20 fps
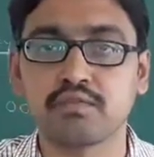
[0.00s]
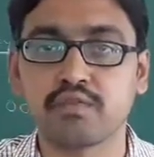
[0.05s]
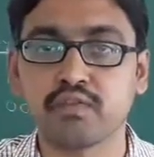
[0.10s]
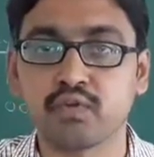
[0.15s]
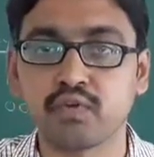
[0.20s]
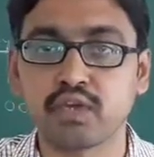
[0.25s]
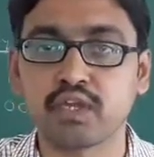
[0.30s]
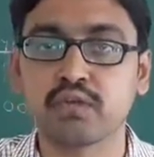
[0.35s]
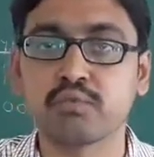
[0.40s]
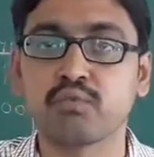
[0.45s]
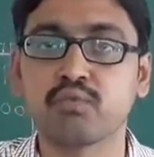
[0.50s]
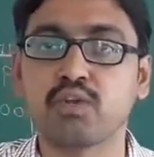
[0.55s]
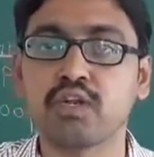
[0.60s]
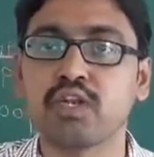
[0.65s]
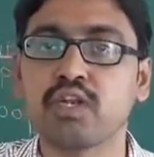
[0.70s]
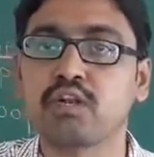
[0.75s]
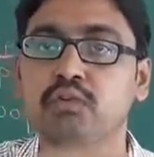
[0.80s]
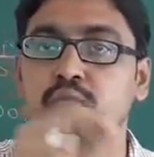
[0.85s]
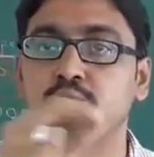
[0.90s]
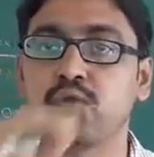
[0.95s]
Okay,
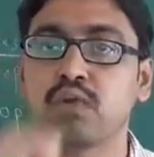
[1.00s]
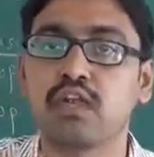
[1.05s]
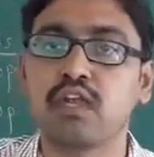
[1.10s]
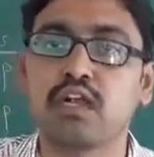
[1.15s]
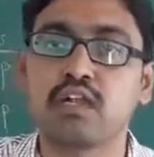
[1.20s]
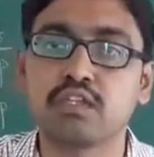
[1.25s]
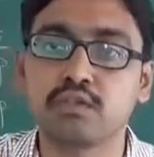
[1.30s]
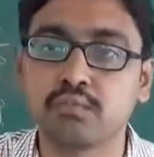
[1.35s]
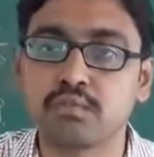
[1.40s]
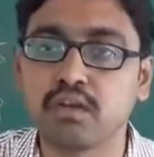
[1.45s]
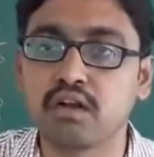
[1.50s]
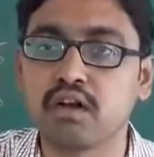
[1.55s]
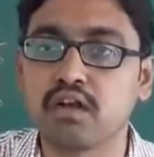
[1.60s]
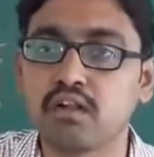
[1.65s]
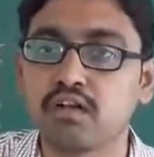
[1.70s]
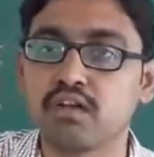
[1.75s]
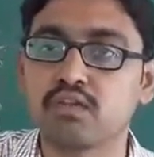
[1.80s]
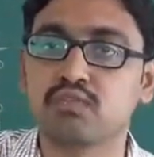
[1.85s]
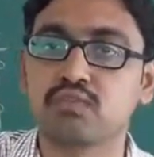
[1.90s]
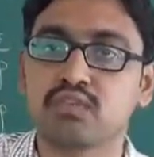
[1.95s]
Boolean algebra
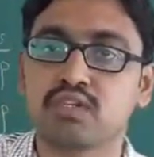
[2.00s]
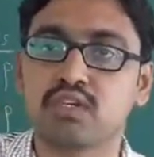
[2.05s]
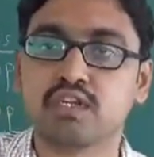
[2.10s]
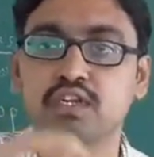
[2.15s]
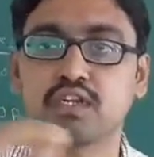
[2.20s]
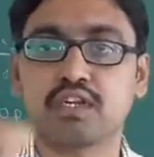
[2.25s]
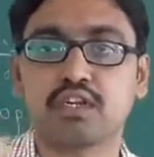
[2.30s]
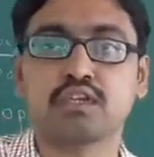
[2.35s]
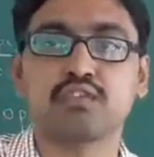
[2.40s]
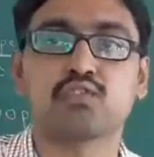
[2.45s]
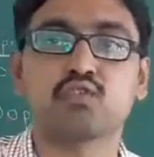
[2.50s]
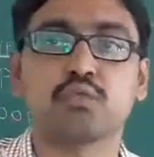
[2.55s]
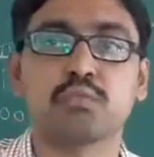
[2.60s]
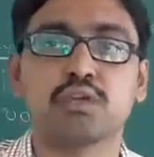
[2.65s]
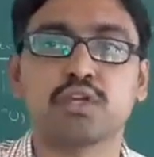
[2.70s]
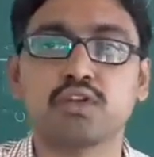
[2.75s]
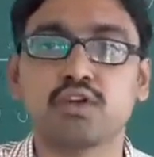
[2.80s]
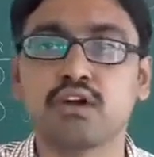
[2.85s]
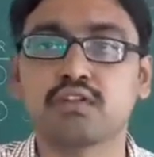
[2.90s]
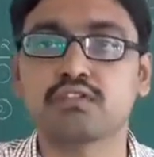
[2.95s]
already you studied so
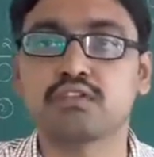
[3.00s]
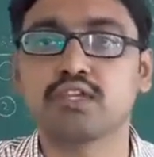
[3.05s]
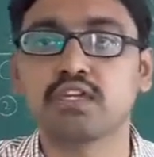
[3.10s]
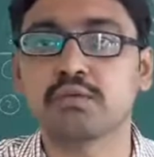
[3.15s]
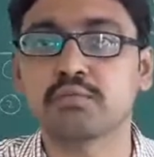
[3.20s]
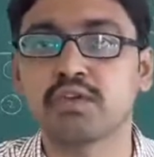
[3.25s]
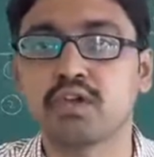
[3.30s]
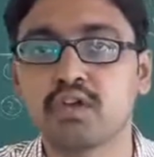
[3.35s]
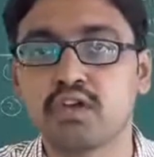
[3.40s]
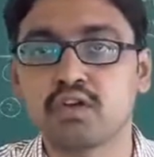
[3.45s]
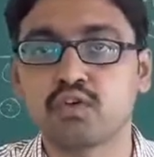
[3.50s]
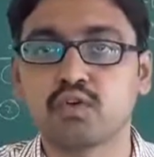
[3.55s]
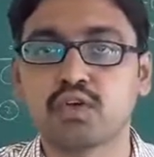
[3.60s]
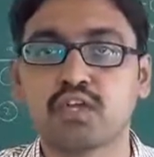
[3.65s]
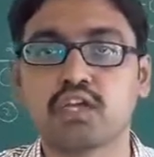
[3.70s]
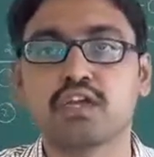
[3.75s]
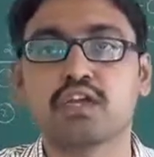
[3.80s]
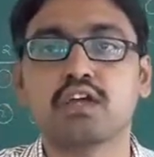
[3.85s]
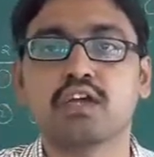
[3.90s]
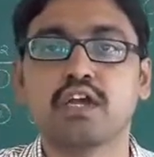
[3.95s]
many concepts.
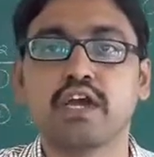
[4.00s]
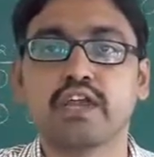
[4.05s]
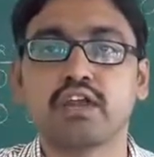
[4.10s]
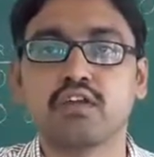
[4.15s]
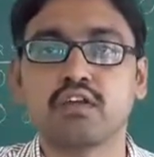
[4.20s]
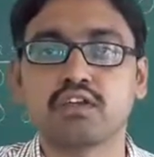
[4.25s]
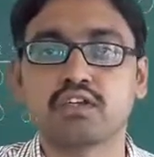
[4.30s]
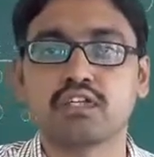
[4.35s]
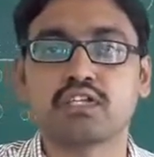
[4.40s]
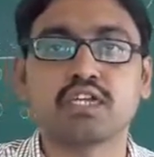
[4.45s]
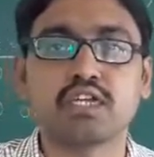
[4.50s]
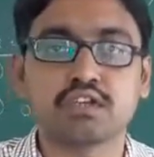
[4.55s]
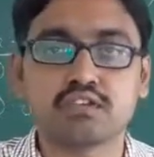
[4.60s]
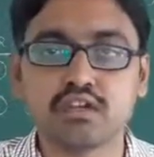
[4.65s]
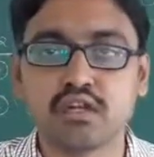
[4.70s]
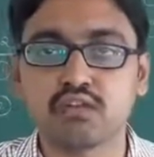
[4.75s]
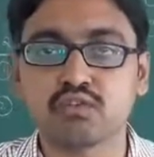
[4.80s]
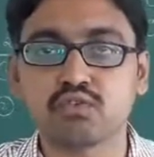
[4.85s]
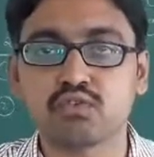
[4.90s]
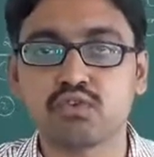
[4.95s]
Okay, and logic gates
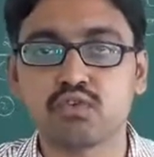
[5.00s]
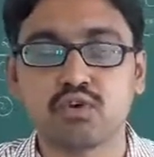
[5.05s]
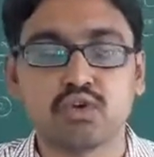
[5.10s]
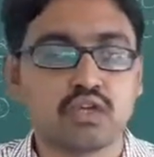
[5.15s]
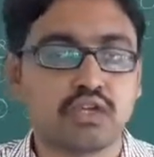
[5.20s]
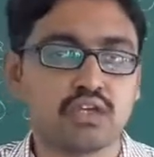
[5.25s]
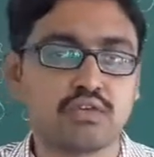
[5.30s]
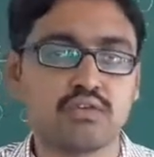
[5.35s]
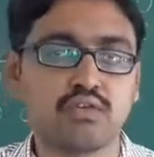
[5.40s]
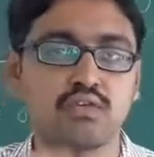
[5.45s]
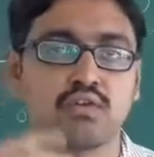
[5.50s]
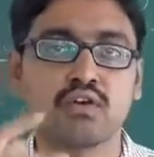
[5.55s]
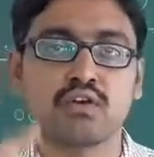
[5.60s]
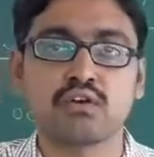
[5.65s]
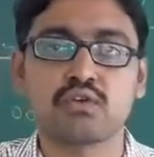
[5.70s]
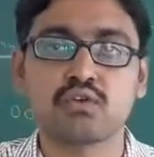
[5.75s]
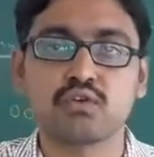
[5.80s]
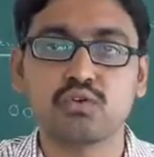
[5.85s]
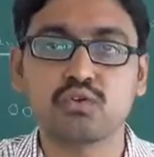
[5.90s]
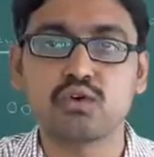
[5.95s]
also. If you
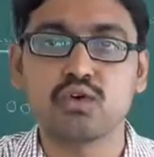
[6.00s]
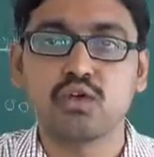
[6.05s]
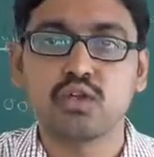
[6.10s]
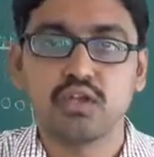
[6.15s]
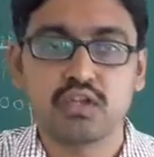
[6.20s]
want to